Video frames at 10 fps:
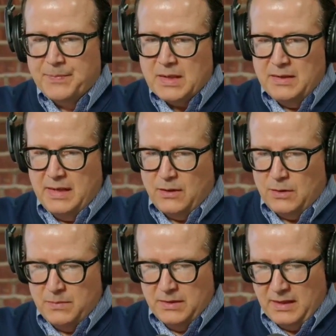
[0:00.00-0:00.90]
Now I'm
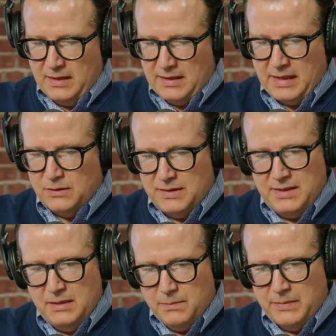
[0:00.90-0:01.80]
looking at how
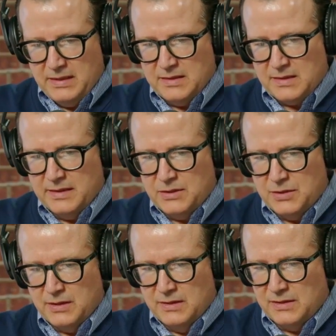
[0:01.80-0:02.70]
deep my insulation is,